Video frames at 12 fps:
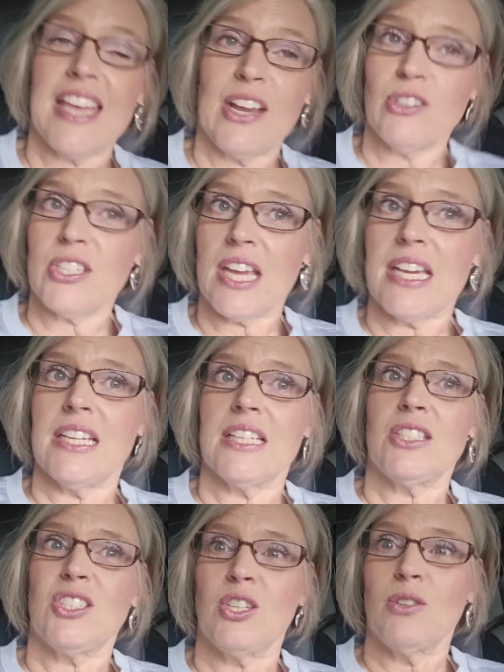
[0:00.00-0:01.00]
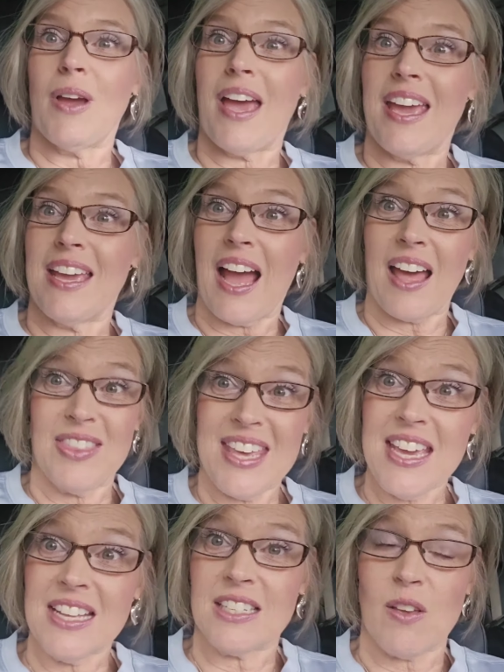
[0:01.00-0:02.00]
They are taking us to I
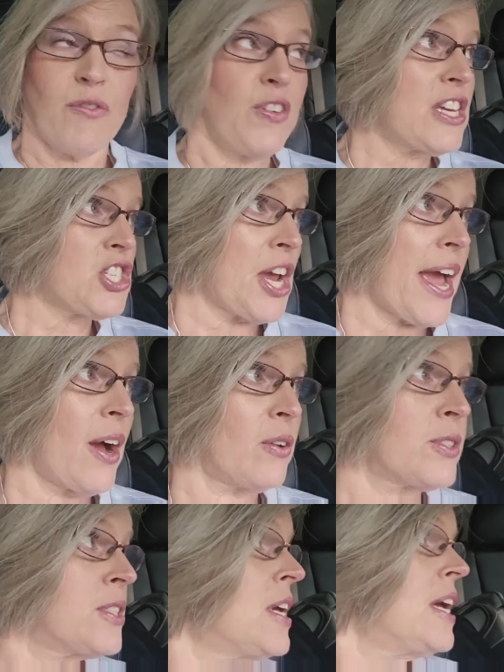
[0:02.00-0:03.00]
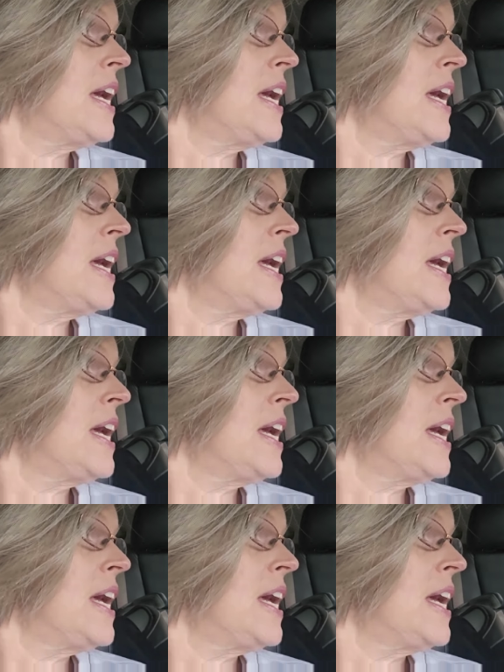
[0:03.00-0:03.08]
think it's a fish house.